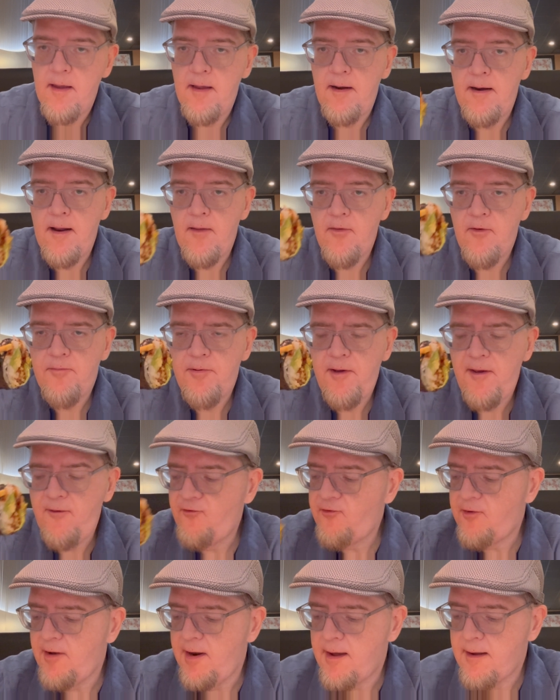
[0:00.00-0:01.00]
another
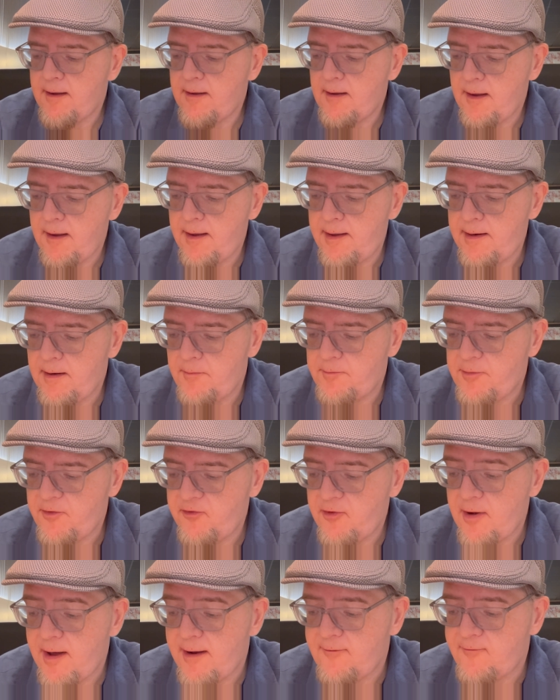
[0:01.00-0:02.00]
piece that I got. I'm going
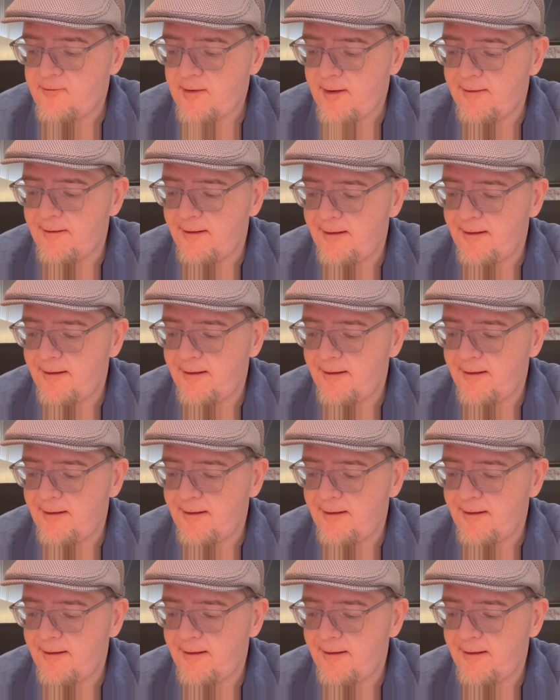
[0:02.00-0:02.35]
to try to find the